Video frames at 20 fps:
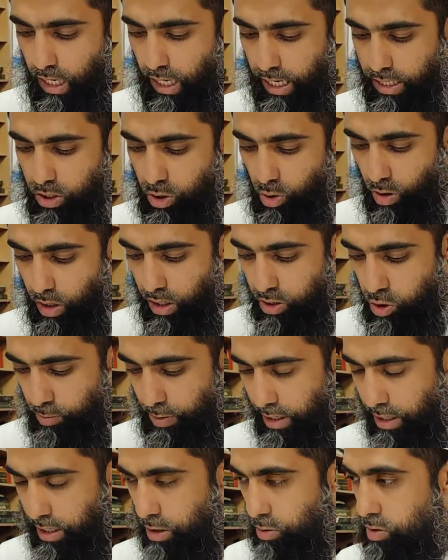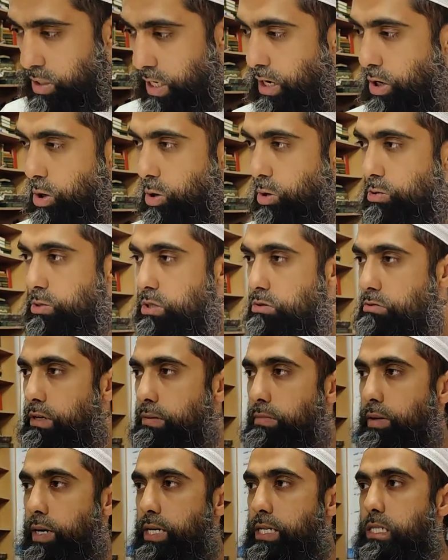And so Allah subhanahu wa ta'ala also
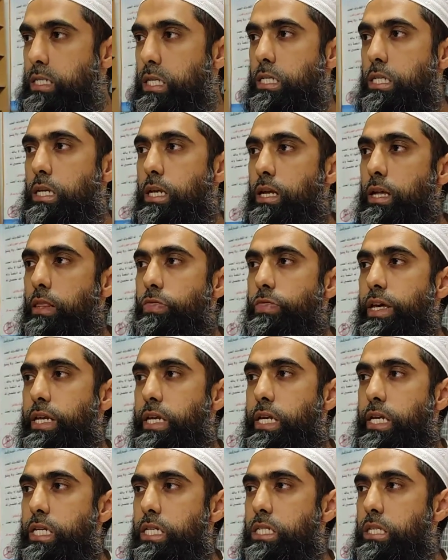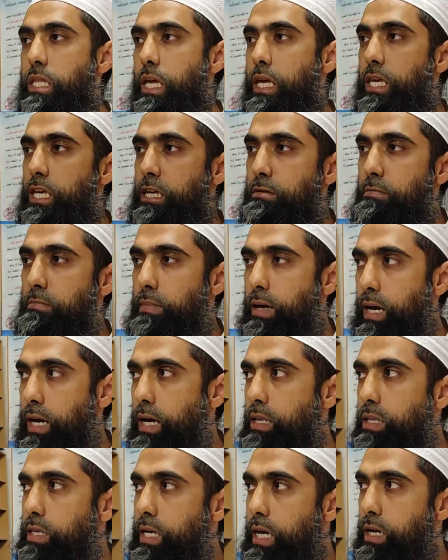reminds us that it is the
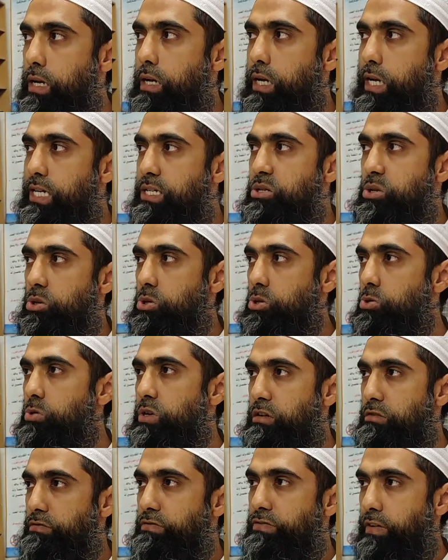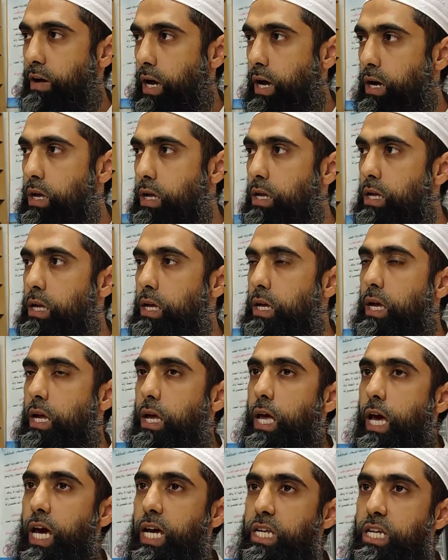iman that leads you to infaq,
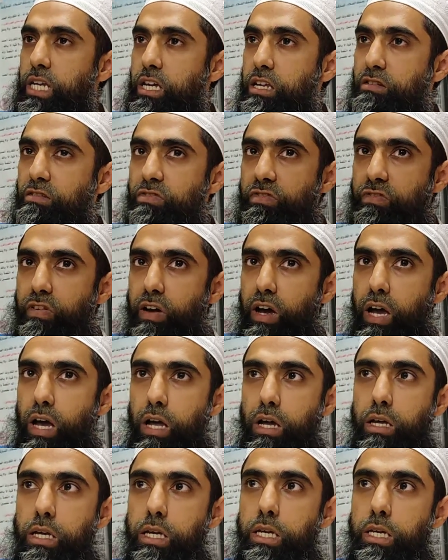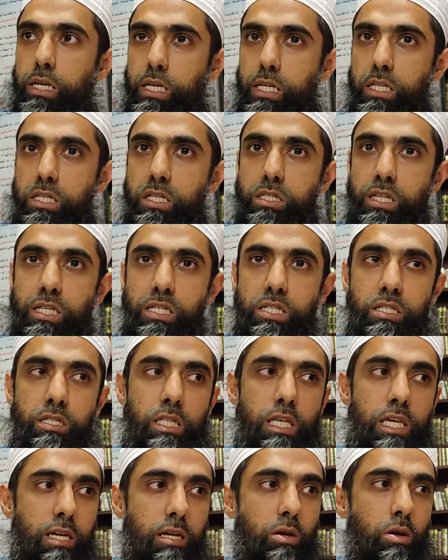and infaq is
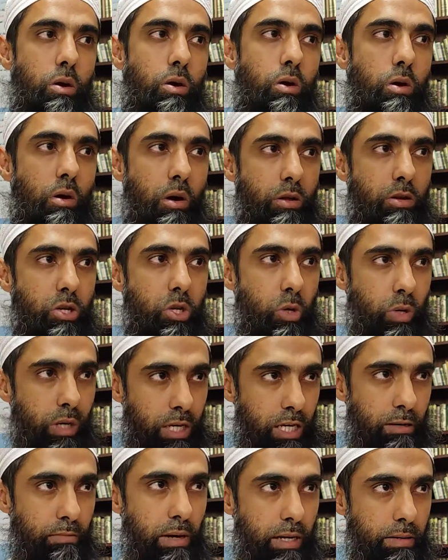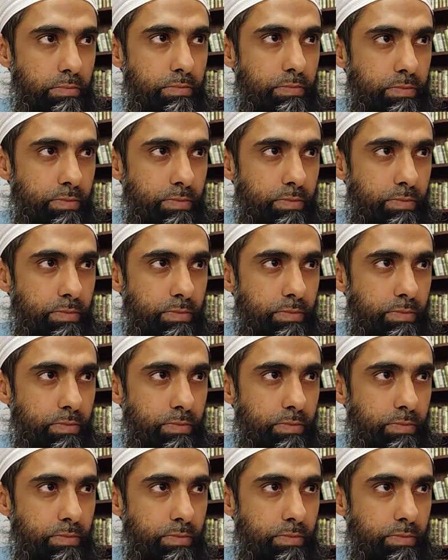tasdeeq on your iman.